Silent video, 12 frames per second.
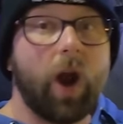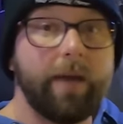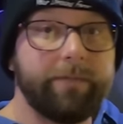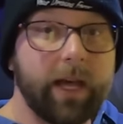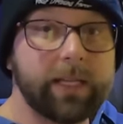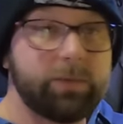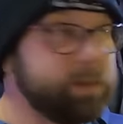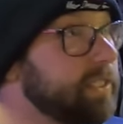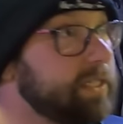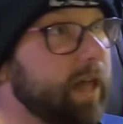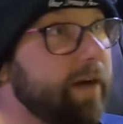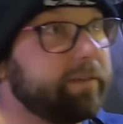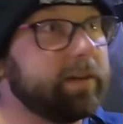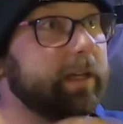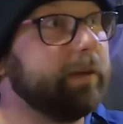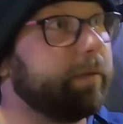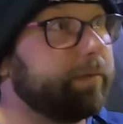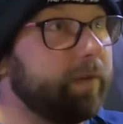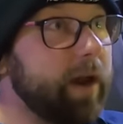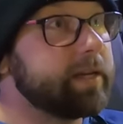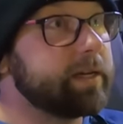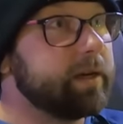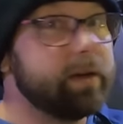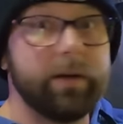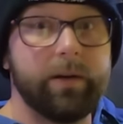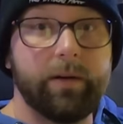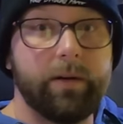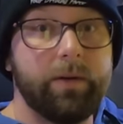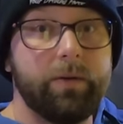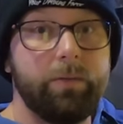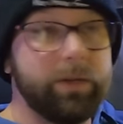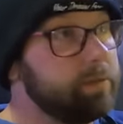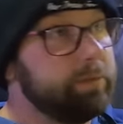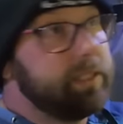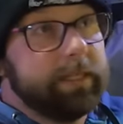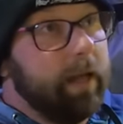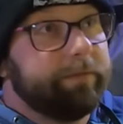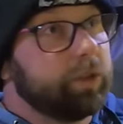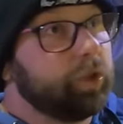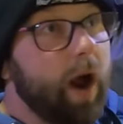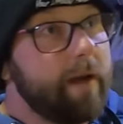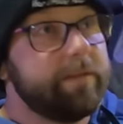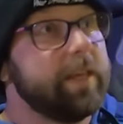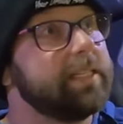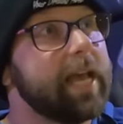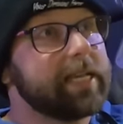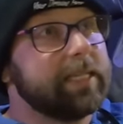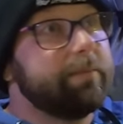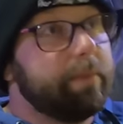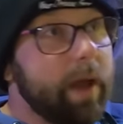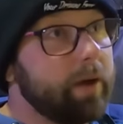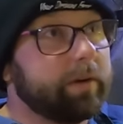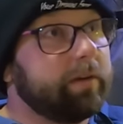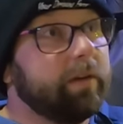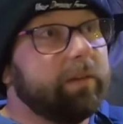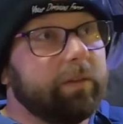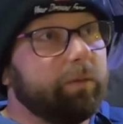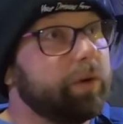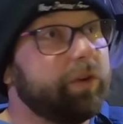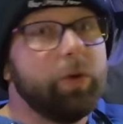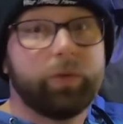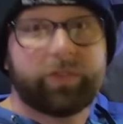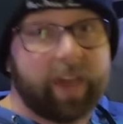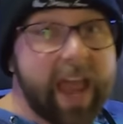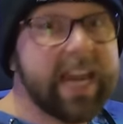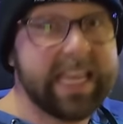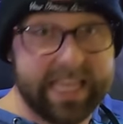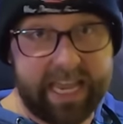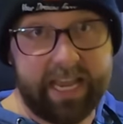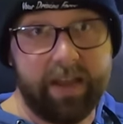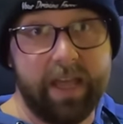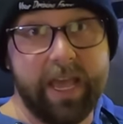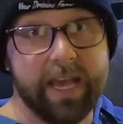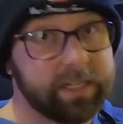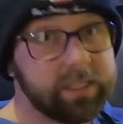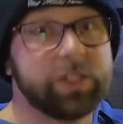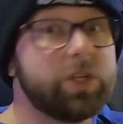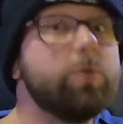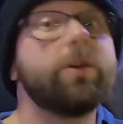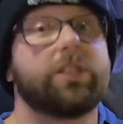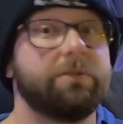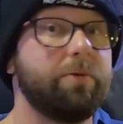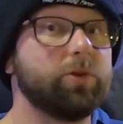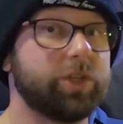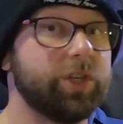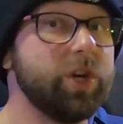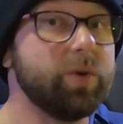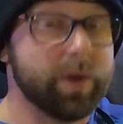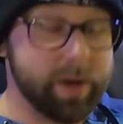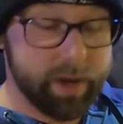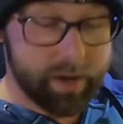drive less. We still have to deliver freight. We, we still have to drive the exact same amount. It doesn't reduce anything, it doesn't do what it's supposed to do.